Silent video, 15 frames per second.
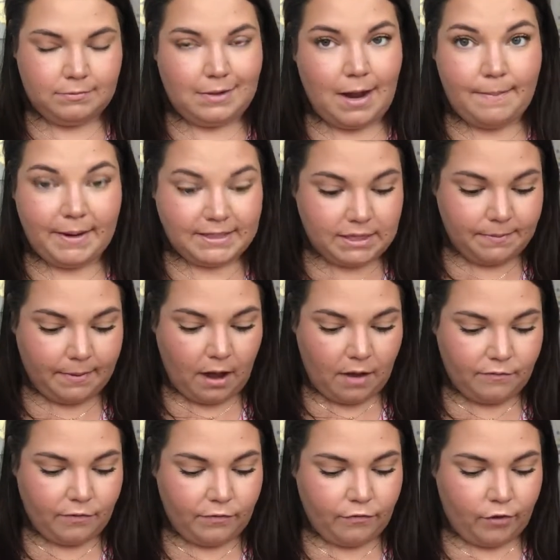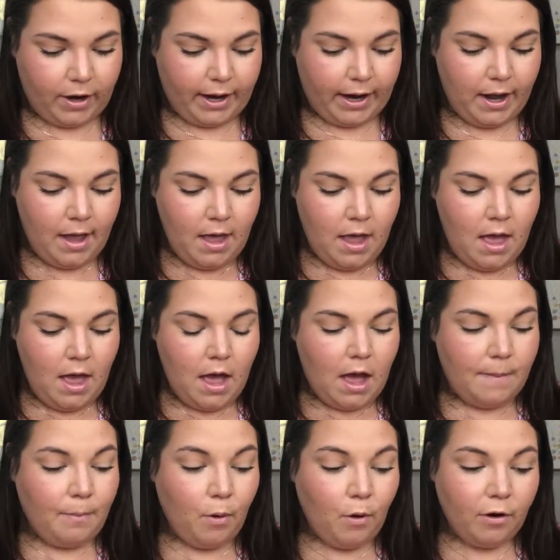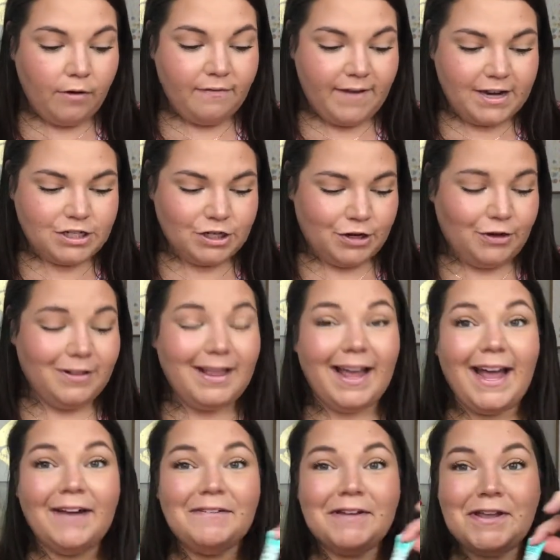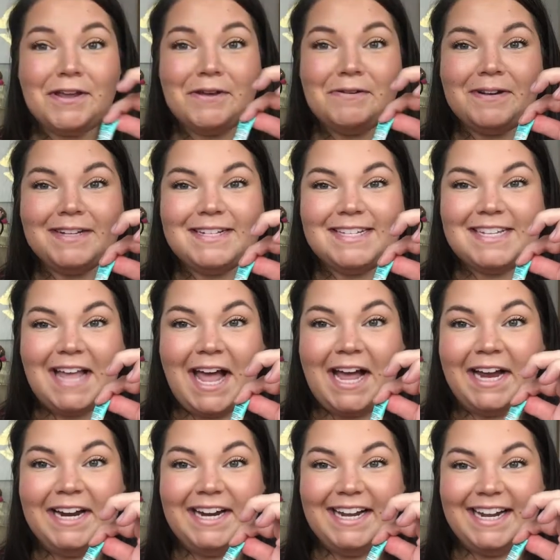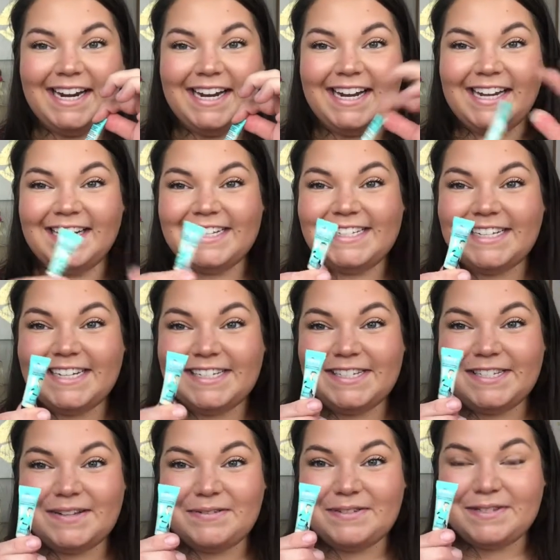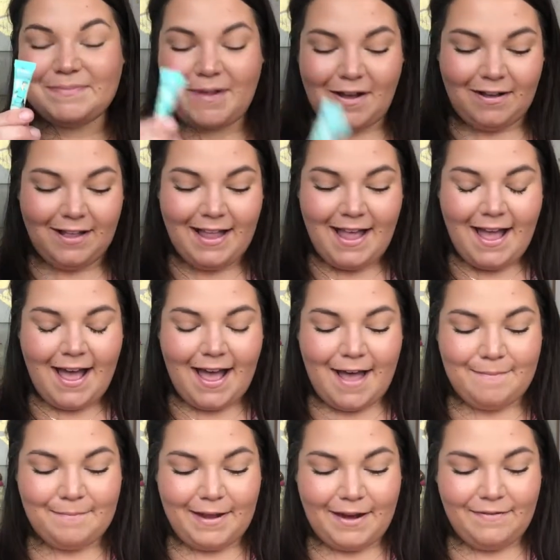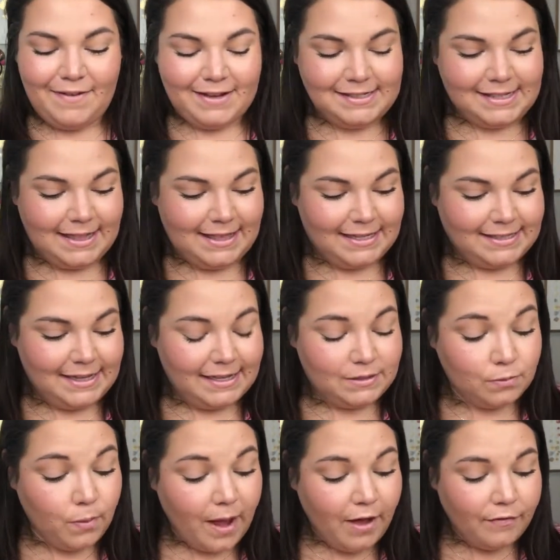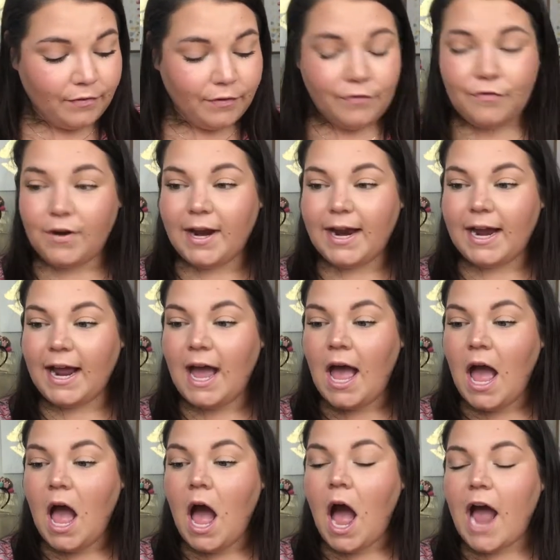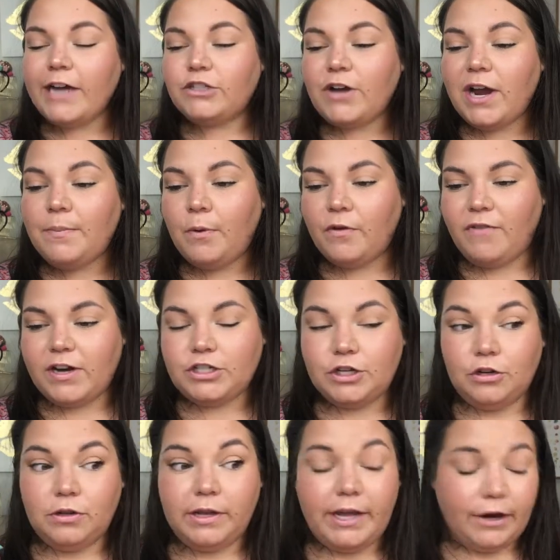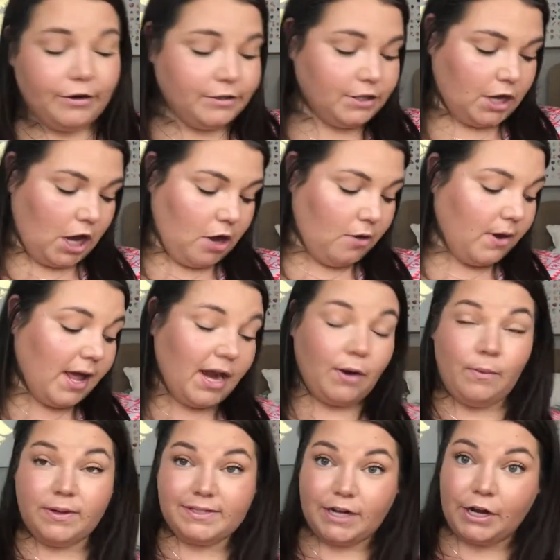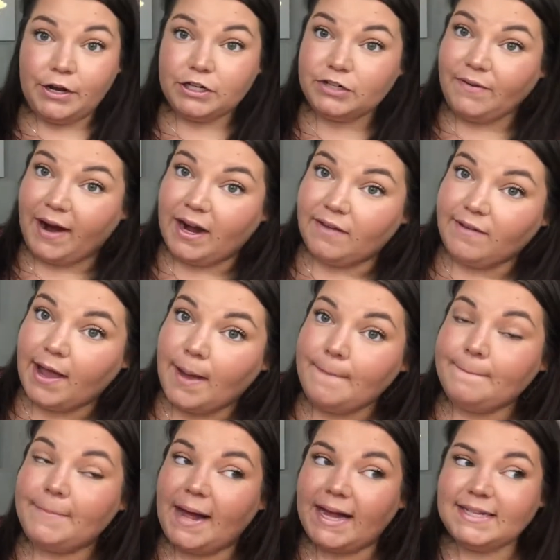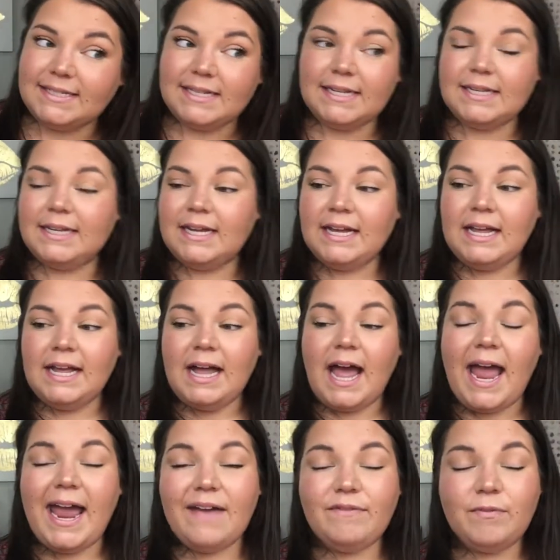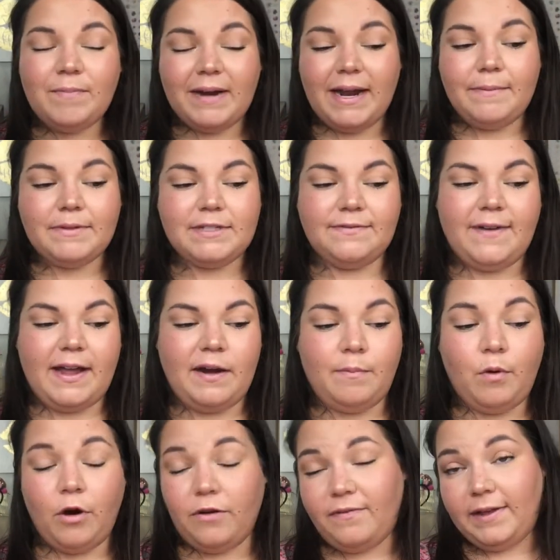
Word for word: not picked up, got for free. A Porefessional, like how cute and tiny it is. It's so small. Um, Benefit sent this as well for free. I tried Porefessional years ago and I wasn't a huge fan of it, but I haven't been able to find a pore